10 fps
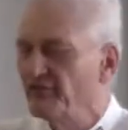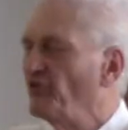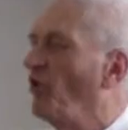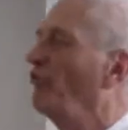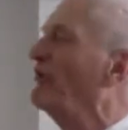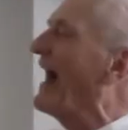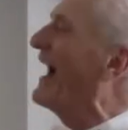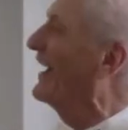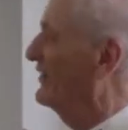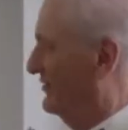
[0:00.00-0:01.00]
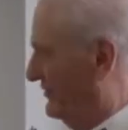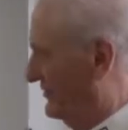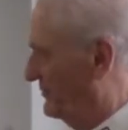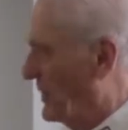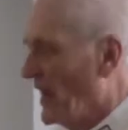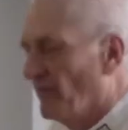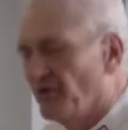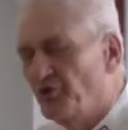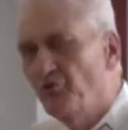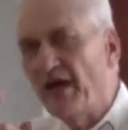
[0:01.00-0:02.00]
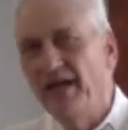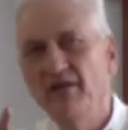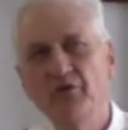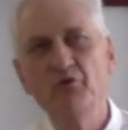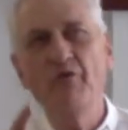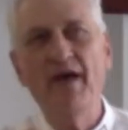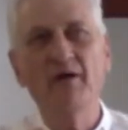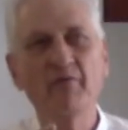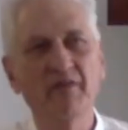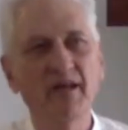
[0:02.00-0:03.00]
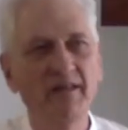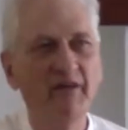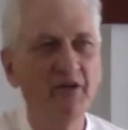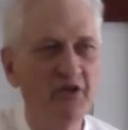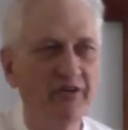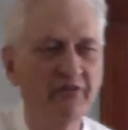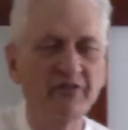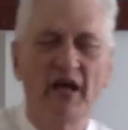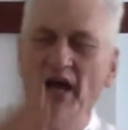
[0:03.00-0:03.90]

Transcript: So nice. But you can't do that with a living Jesus,